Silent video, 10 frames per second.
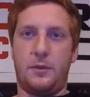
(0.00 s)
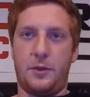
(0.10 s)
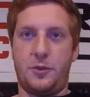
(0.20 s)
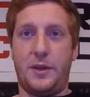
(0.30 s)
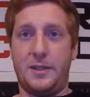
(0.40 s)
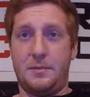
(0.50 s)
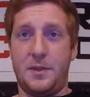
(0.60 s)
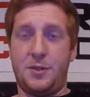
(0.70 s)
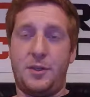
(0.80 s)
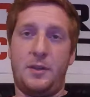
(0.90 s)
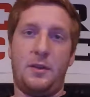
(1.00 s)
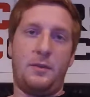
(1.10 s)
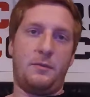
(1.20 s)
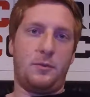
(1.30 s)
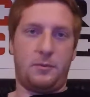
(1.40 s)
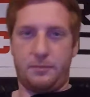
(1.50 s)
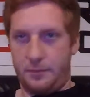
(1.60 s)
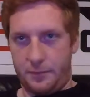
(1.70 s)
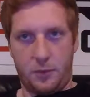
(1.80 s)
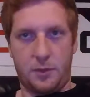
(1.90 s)
the transmission, of
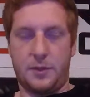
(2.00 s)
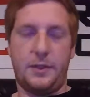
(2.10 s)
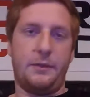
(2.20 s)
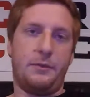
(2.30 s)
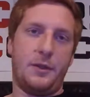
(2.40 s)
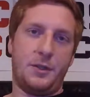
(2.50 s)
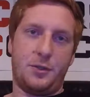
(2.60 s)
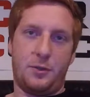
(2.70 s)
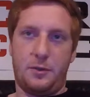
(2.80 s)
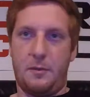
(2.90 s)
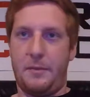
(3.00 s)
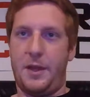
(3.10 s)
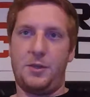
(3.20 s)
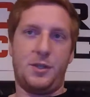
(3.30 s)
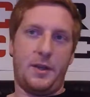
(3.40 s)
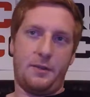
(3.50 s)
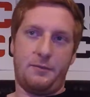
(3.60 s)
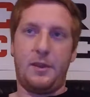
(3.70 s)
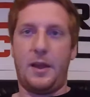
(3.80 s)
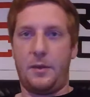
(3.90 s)
course, differential, main shaft,
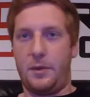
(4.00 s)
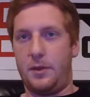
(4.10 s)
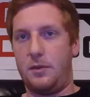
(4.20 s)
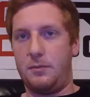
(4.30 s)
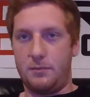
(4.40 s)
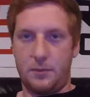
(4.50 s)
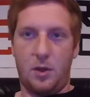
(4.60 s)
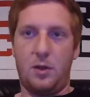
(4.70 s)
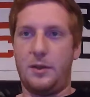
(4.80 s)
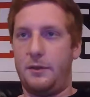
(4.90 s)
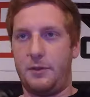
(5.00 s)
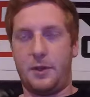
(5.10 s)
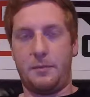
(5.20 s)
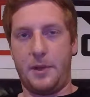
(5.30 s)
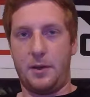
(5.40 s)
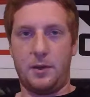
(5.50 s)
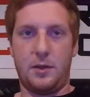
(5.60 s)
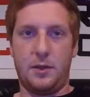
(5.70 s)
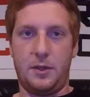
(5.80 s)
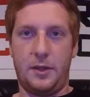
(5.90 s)
flywheel, all different compared
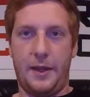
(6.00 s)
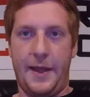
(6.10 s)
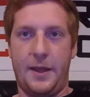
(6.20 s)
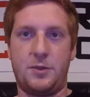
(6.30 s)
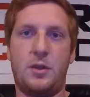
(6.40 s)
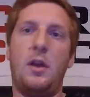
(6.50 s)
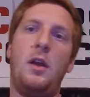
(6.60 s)
to the hatch.